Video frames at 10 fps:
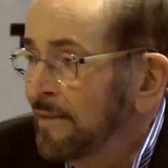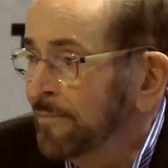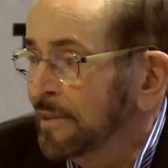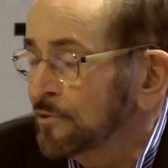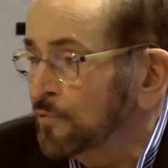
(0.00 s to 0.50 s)

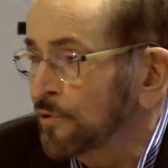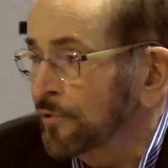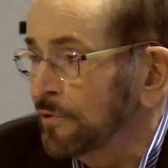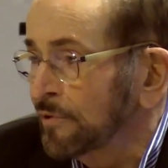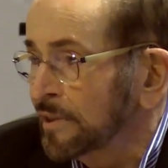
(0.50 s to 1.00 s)
but it's worth
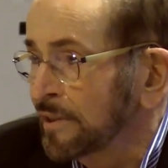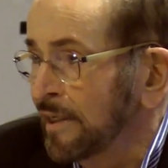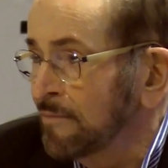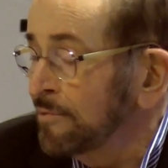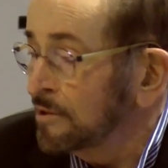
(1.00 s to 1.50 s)
hearing
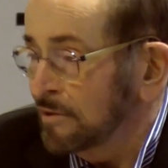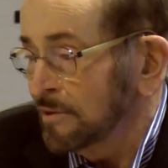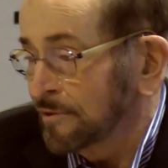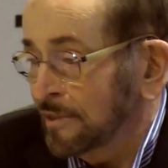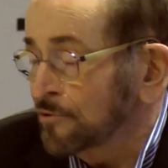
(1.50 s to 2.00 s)
again
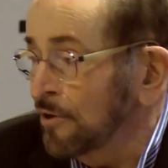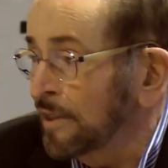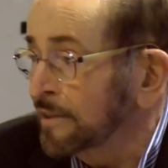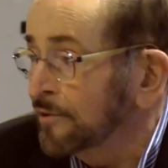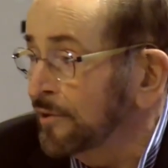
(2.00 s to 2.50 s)
because that's all
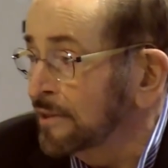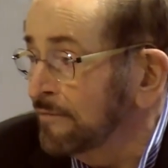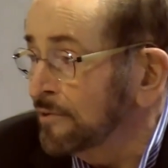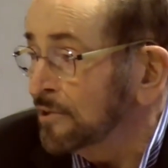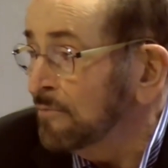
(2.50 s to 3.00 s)
I can think
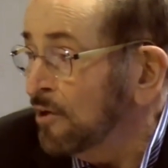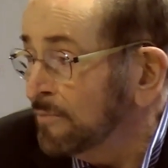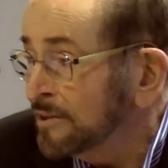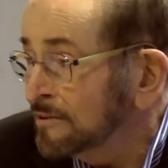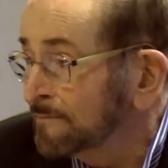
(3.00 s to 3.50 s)
of at the
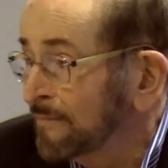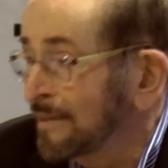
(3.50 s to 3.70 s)
moment.